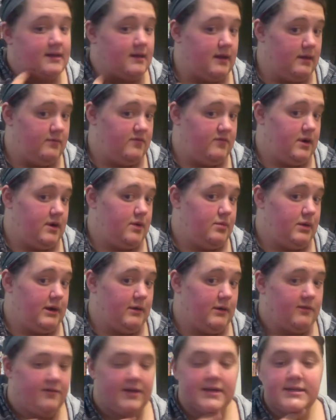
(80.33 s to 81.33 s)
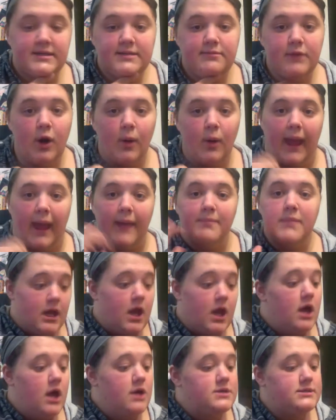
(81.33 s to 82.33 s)
I'm very proud of it. Okay,
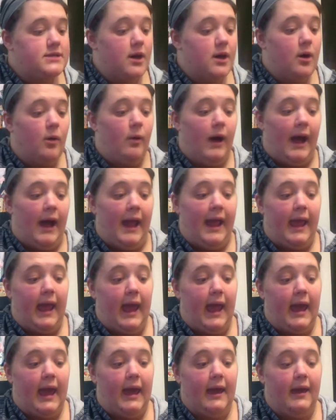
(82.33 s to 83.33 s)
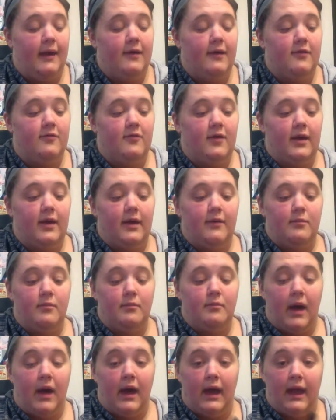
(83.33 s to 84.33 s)
so I have
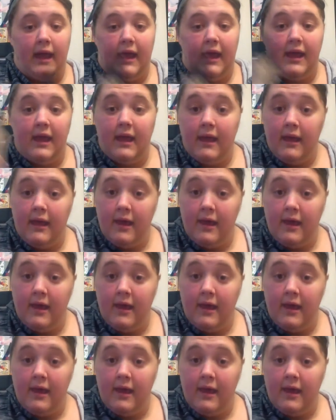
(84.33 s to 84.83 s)
my